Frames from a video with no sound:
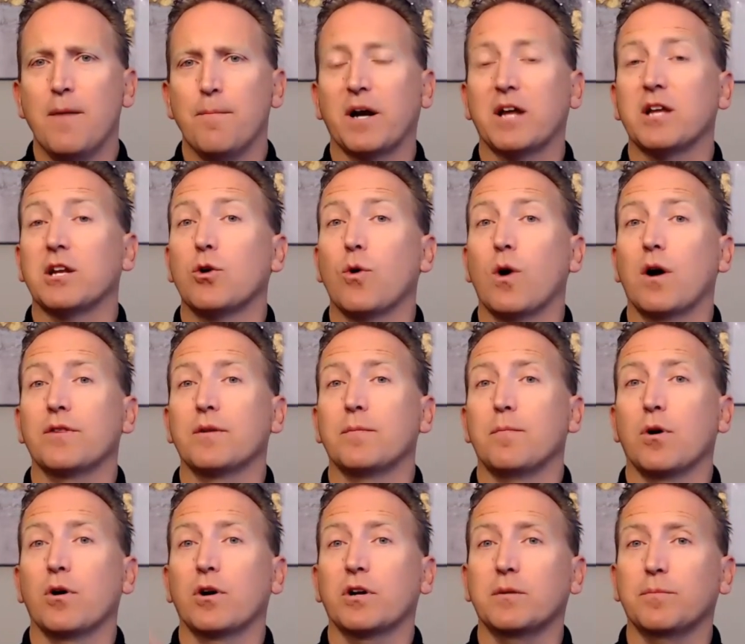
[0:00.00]
but can go out in the
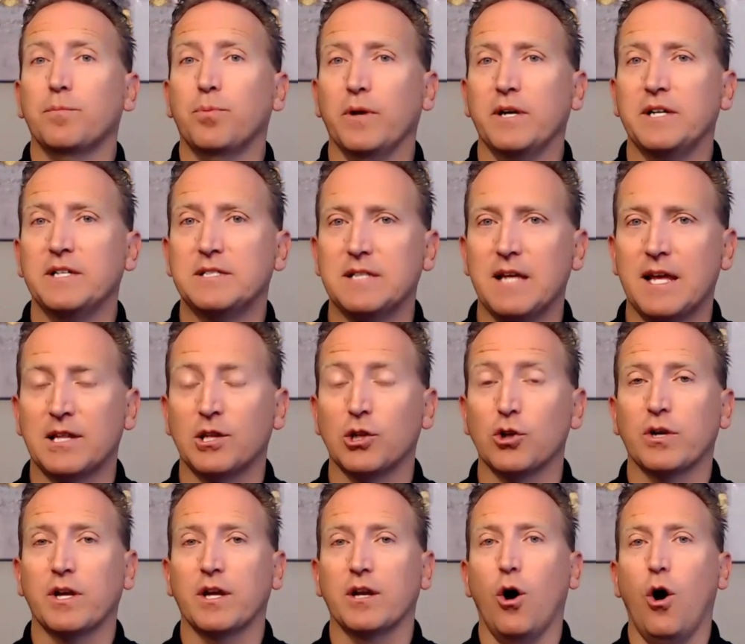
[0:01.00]
marketplace and
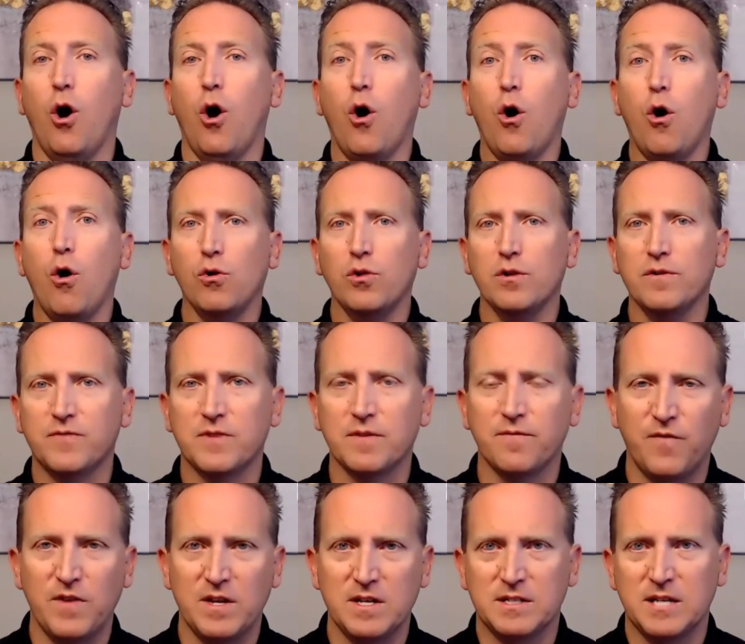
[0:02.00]
look at all of the
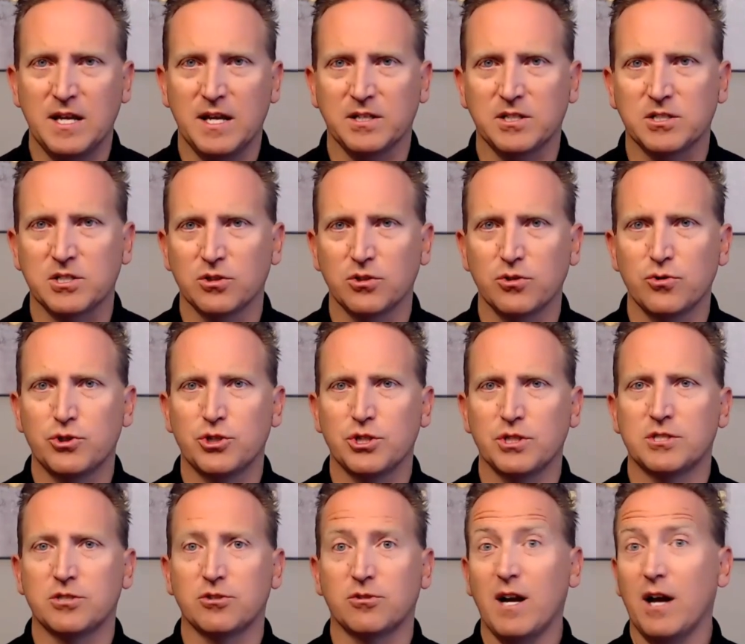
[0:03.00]
fintech
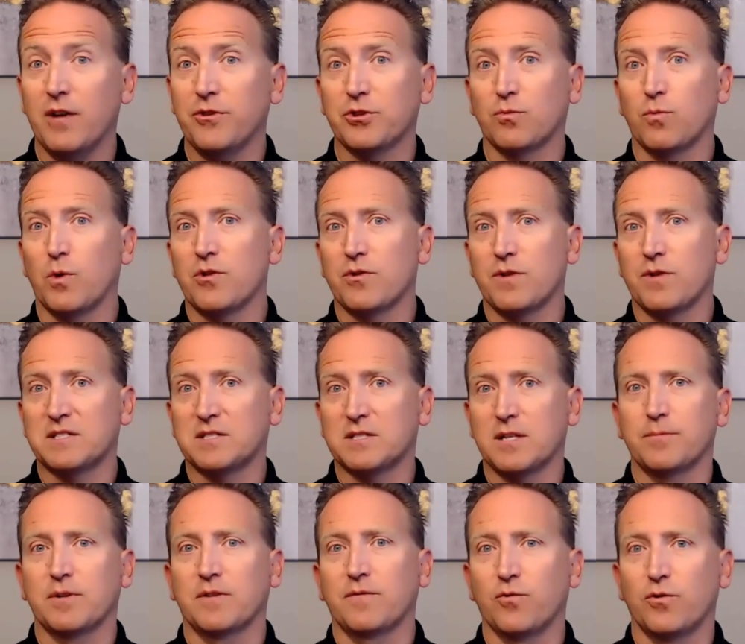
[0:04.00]
solutions that are out there, whether that's
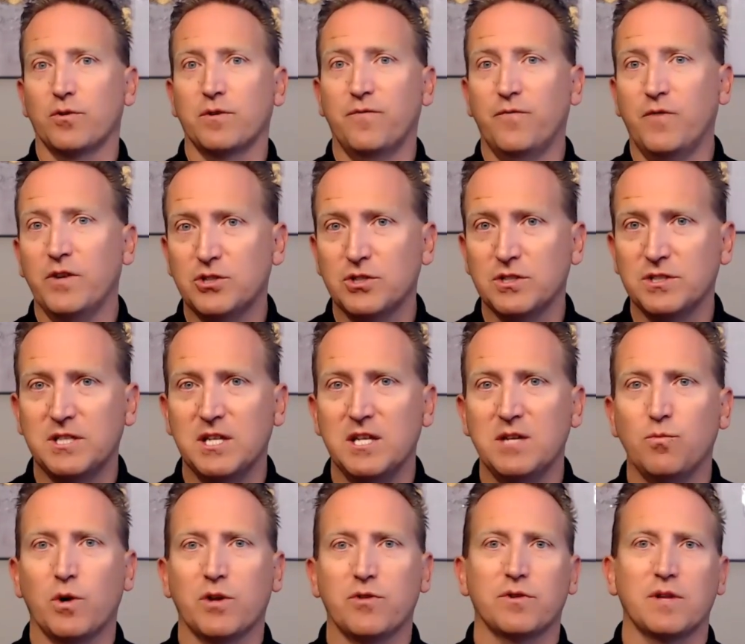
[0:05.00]
something for efficiency,
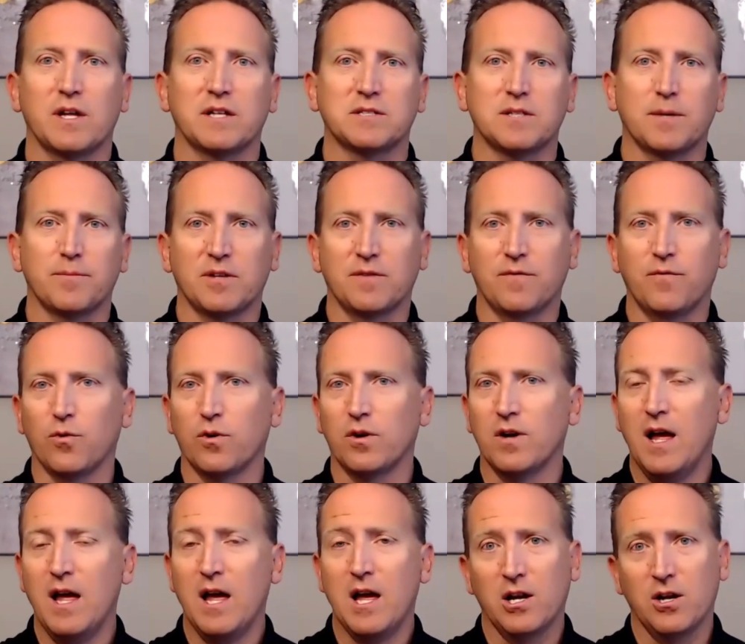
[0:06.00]
whether that's something
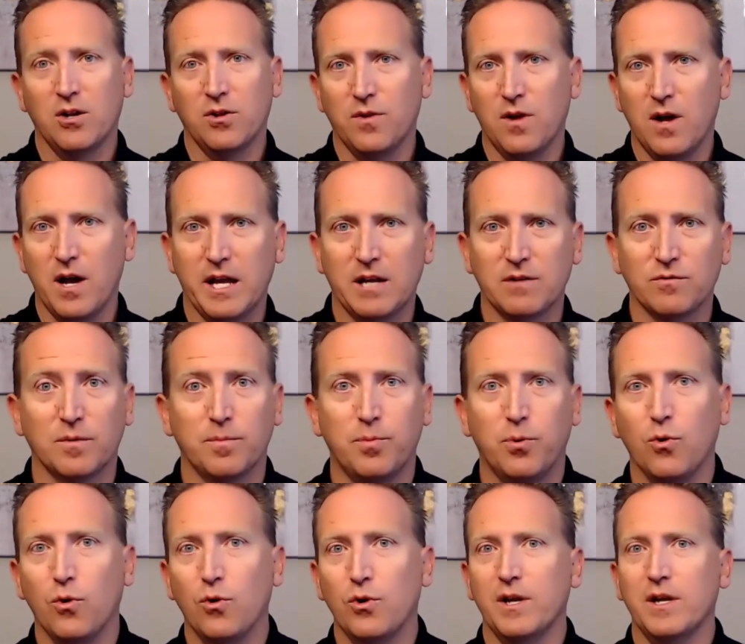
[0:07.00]
for client
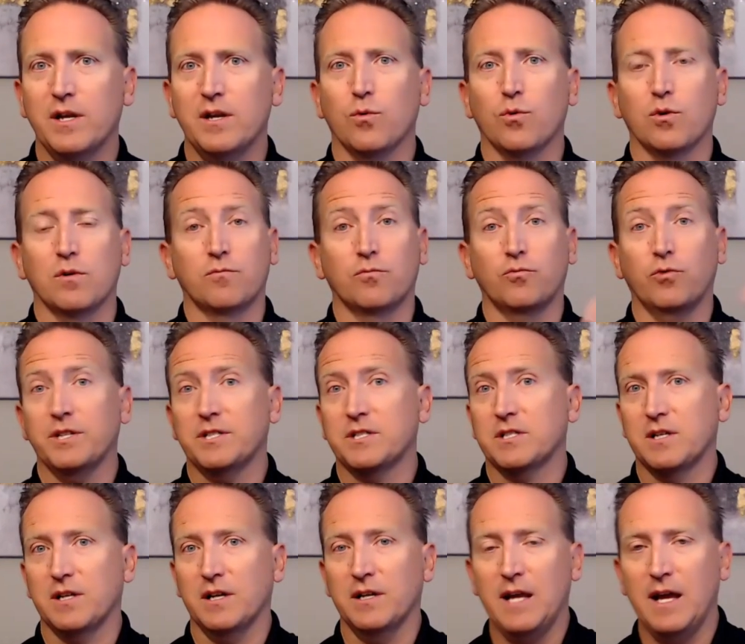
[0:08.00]
reporting or
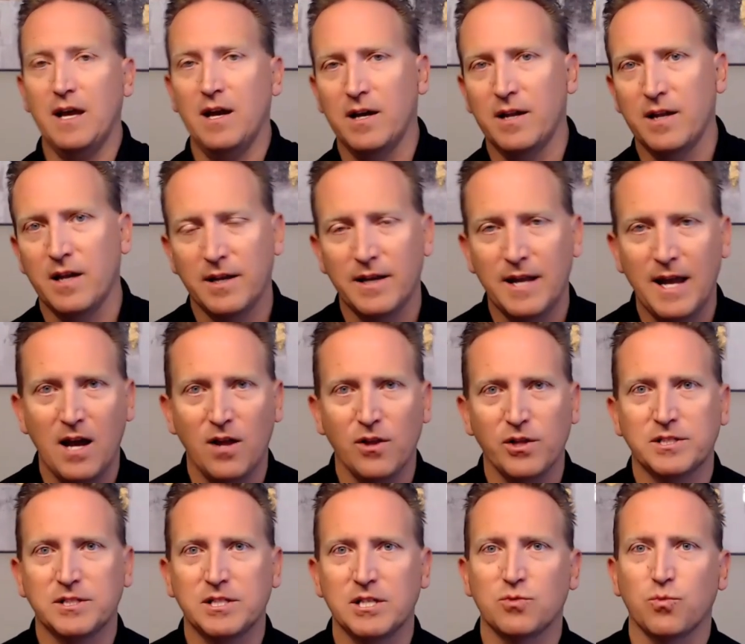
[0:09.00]
risk
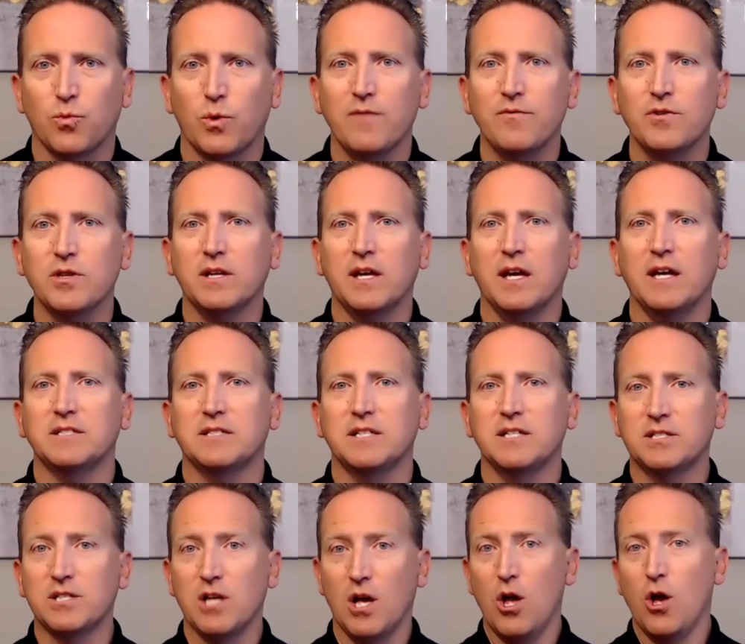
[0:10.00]
analysis, whatever the case
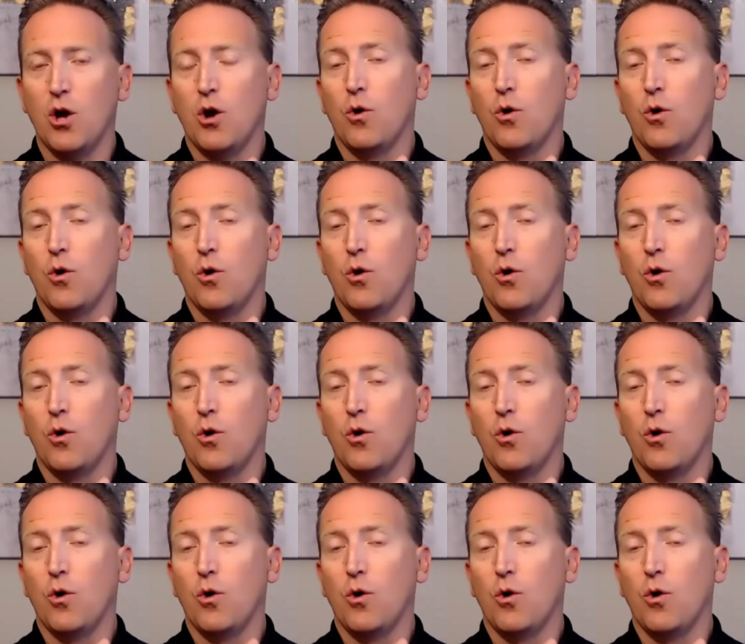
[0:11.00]
is,